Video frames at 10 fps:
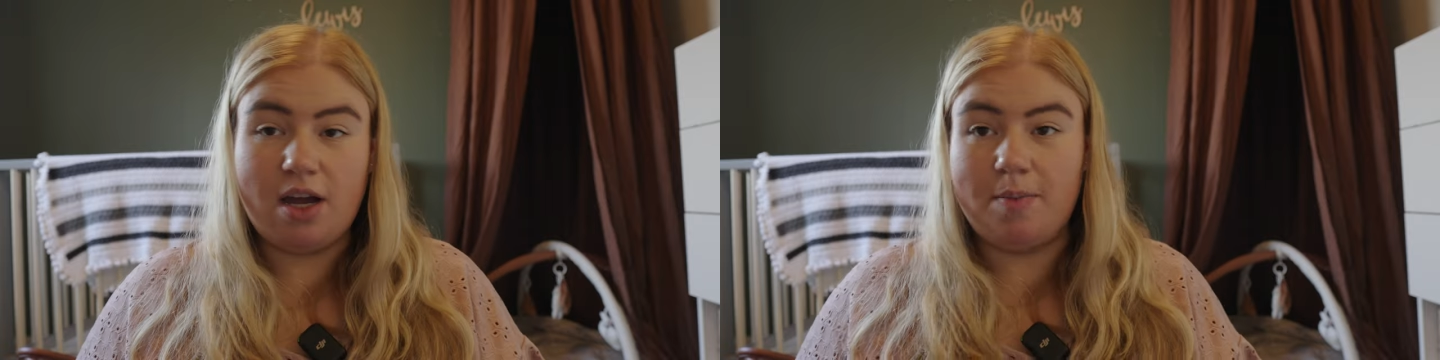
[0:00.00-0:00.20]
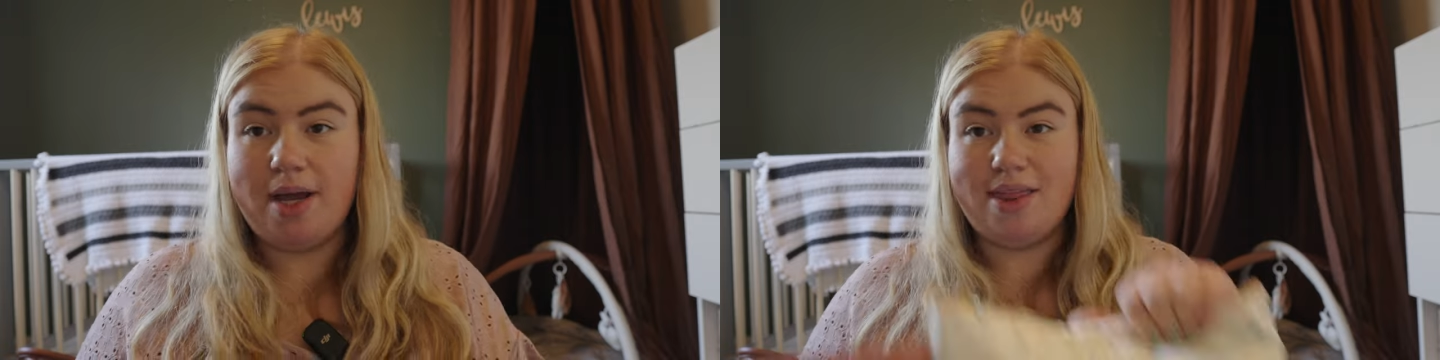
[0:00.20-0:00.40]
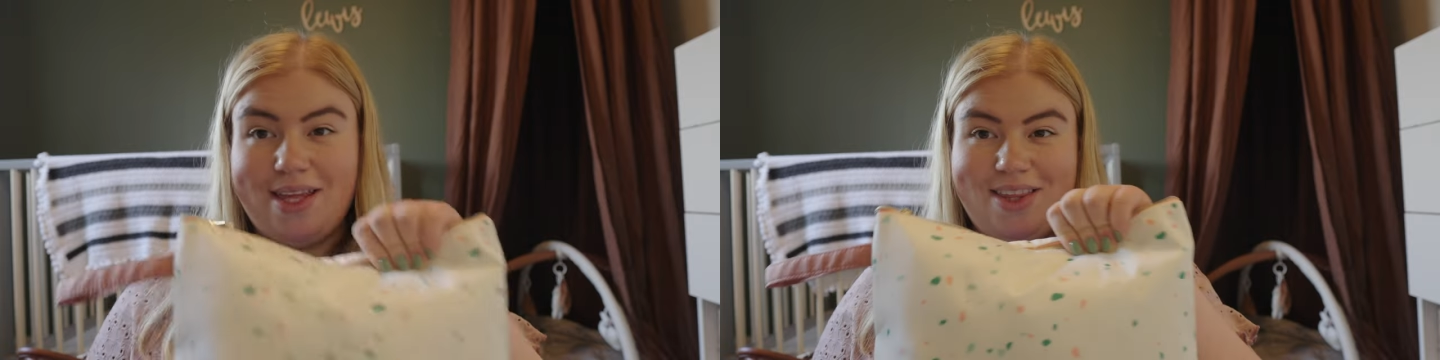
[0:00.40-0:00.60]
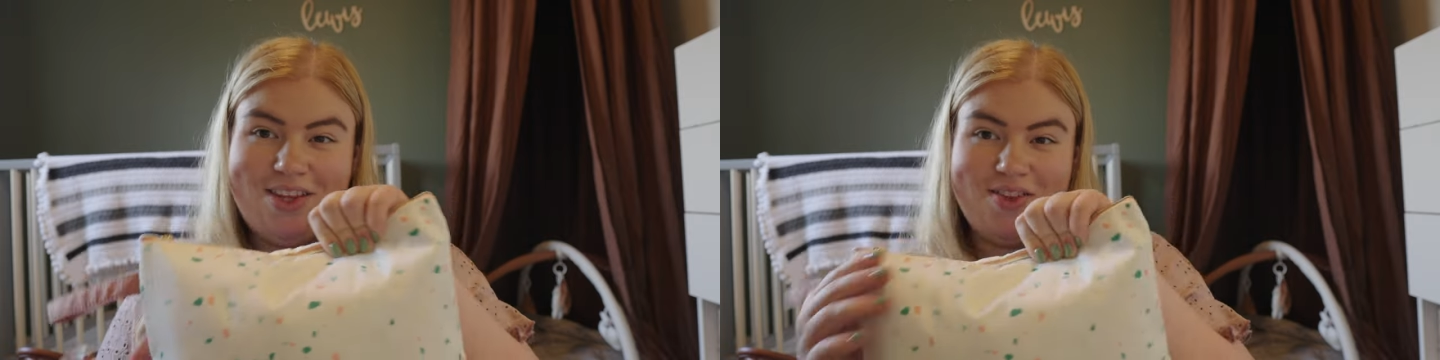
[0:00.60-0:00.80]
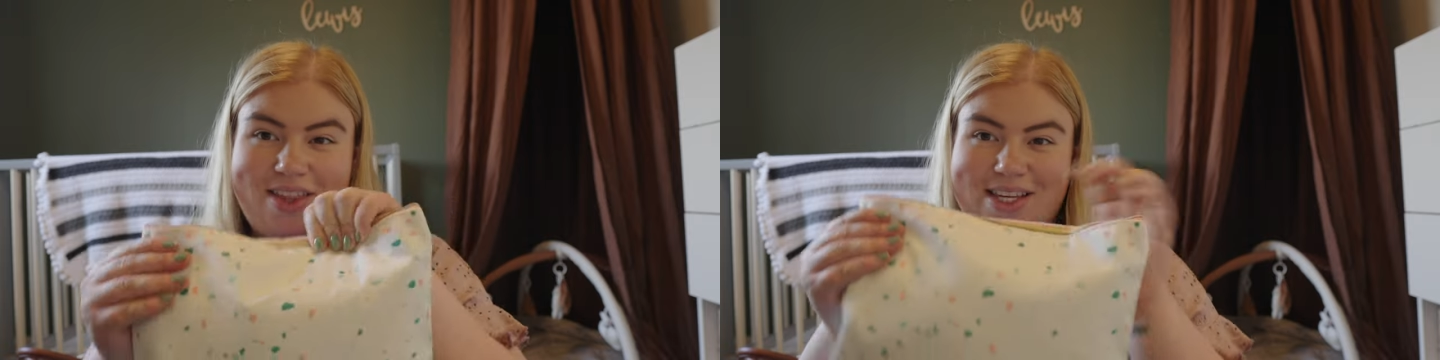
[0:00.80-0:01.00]
And then
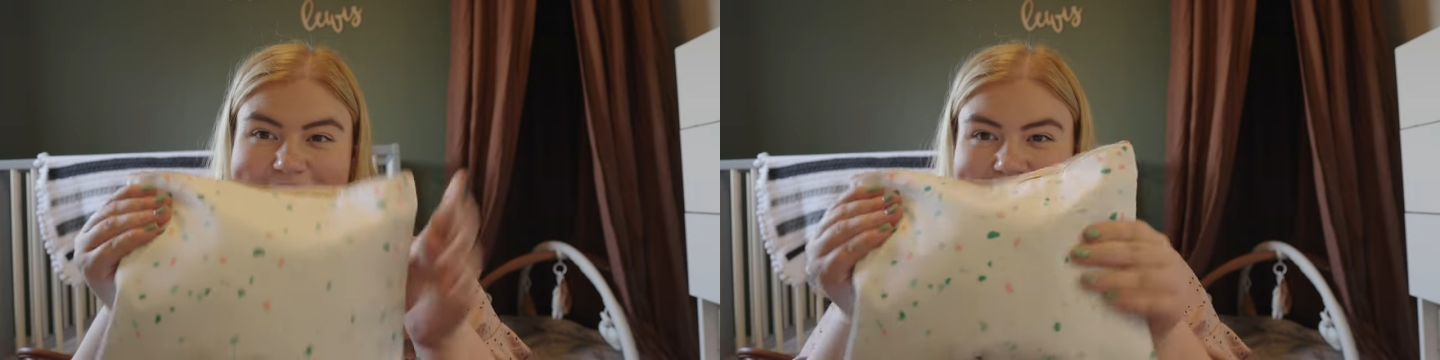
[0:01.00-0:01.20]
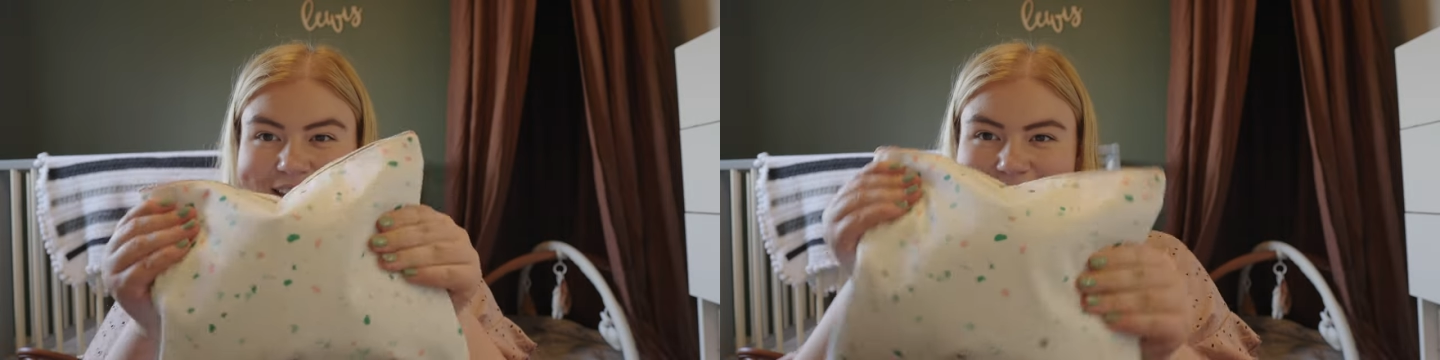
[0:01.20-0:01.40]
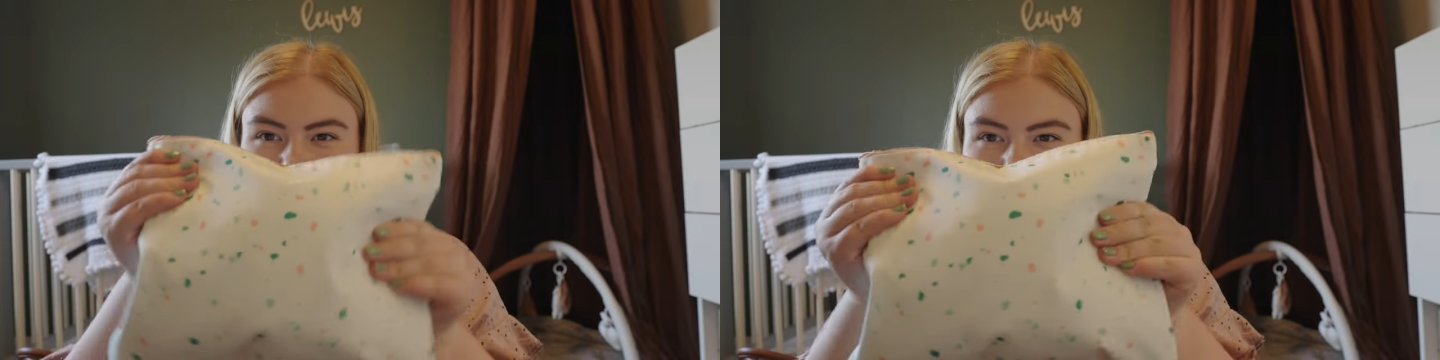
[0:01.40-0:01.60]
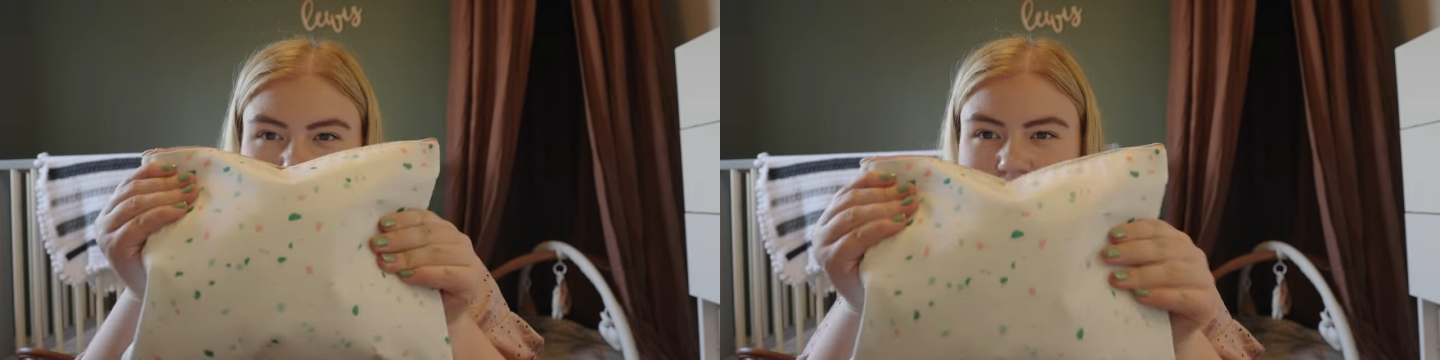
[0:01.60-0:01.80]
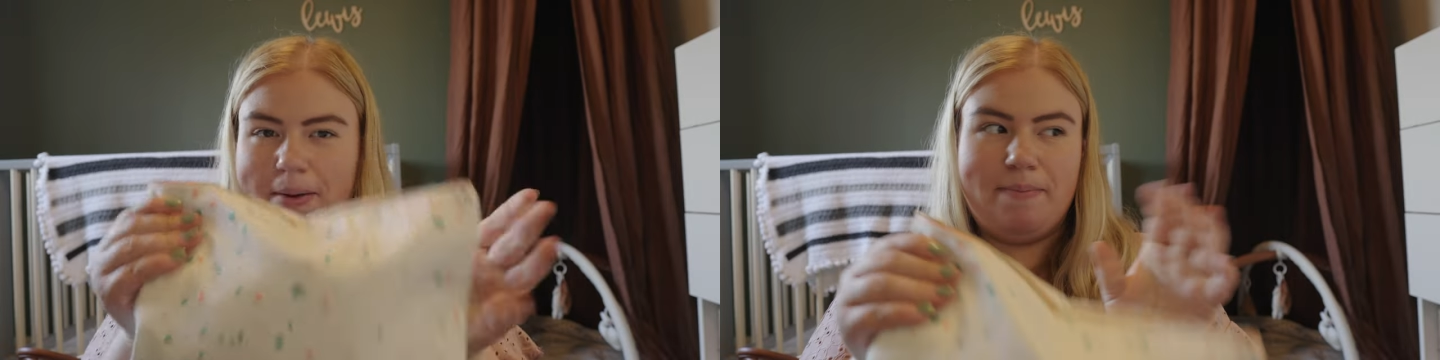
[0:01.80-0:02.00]
so this is
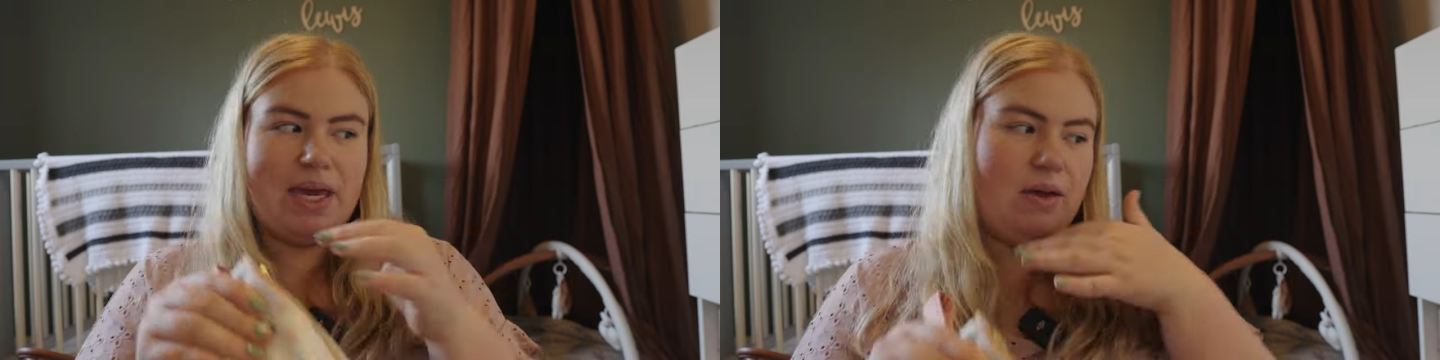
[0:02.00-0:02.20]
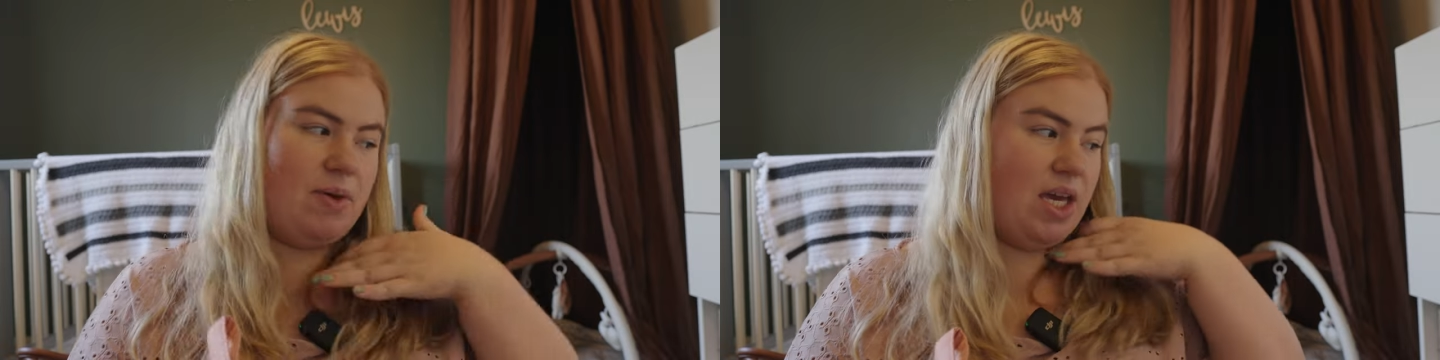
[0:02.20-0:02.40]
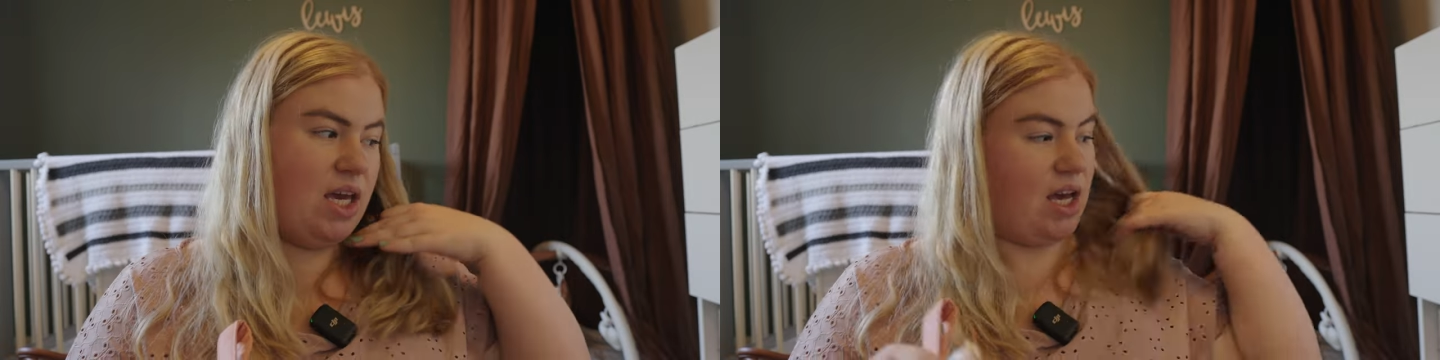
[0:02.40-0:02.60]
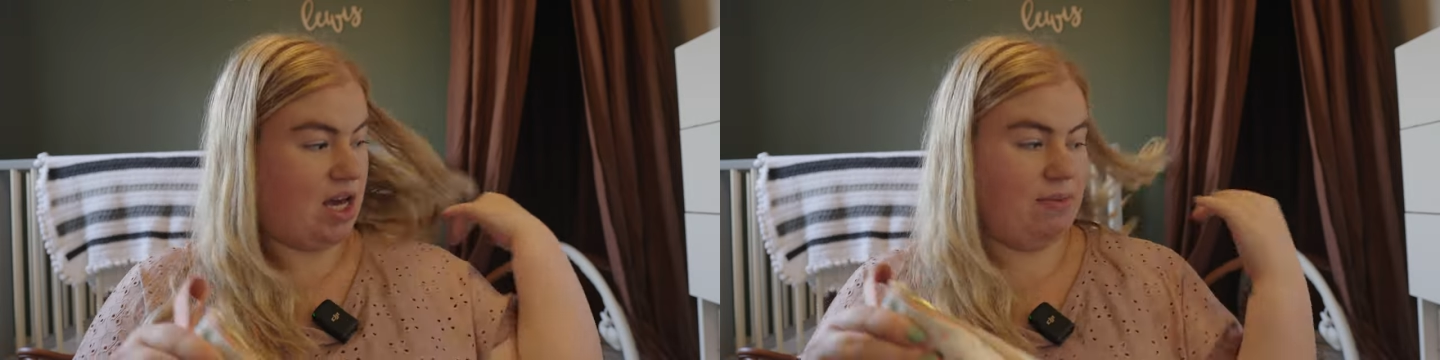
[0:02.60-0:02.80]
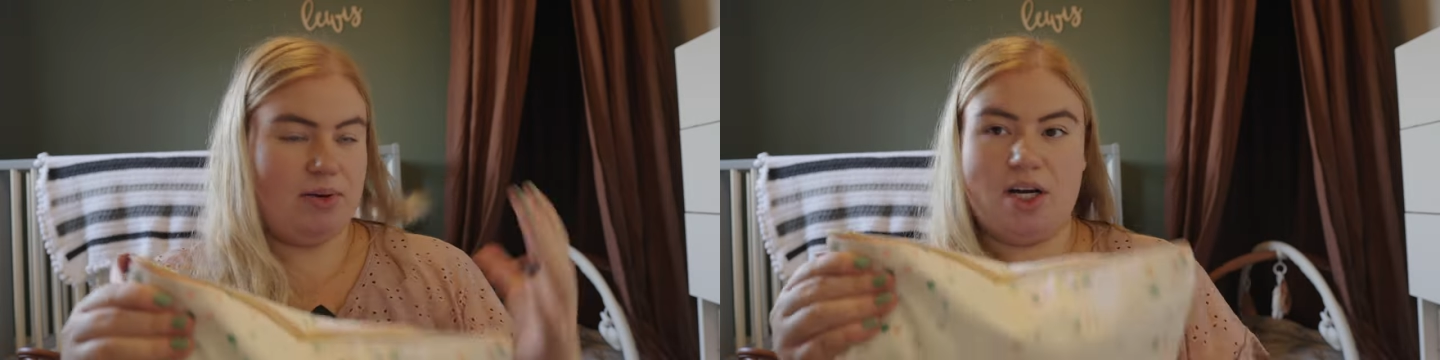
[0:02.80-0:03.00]
for baby.
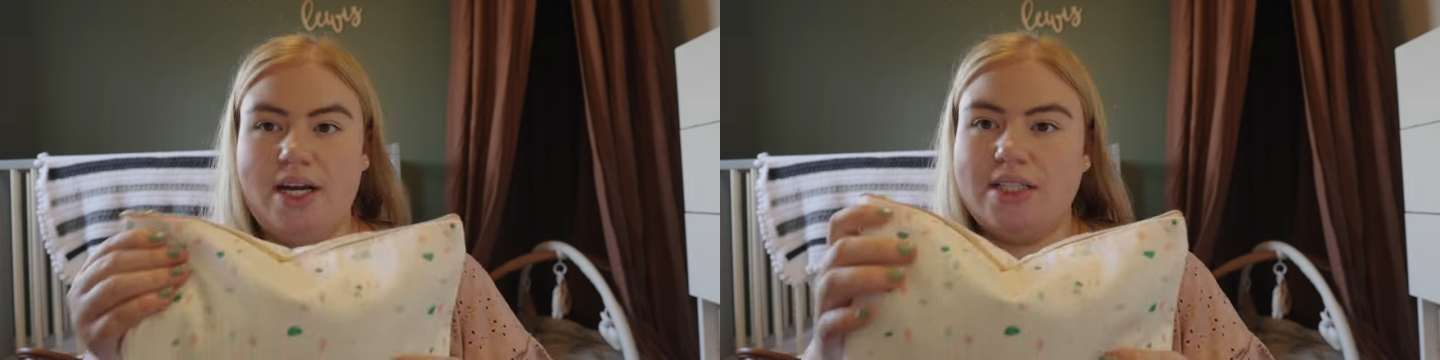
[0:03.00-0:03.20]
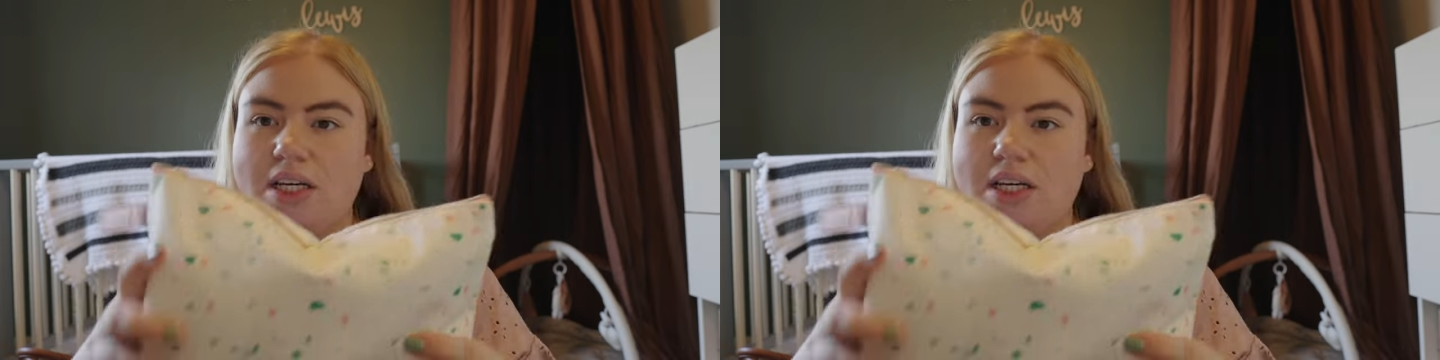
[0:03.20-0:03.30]
I bought